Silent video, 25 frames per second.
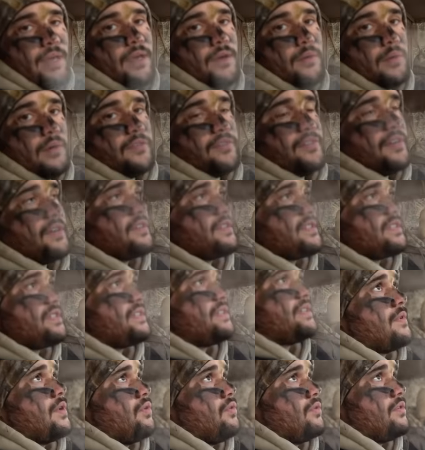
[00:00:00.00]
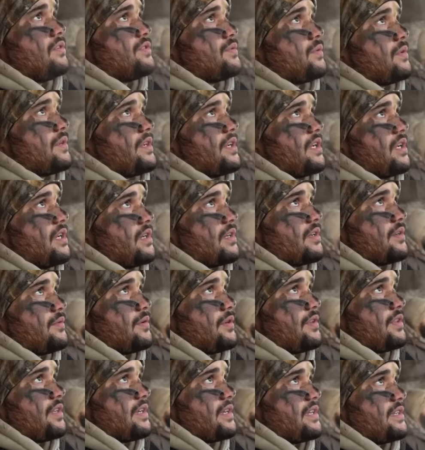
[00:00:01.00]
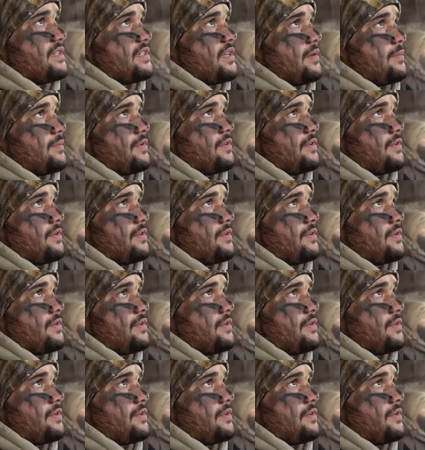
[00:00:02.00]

Well, folks, oh, there's one duck. What do you think he's up